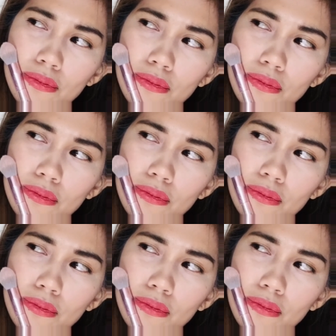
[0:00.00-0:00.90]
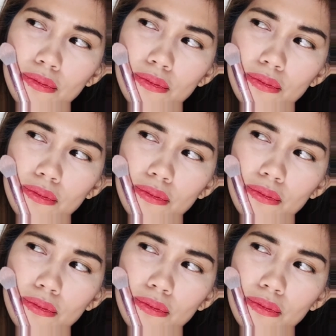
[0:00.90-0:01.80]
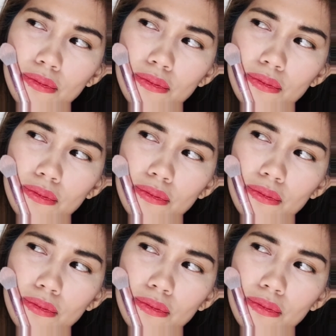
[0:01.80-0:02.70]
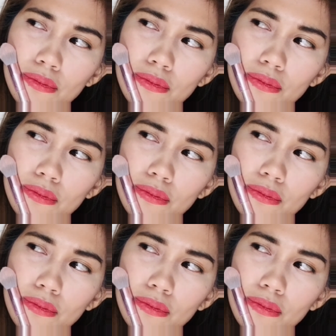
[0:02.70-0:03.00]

Nobody speaks.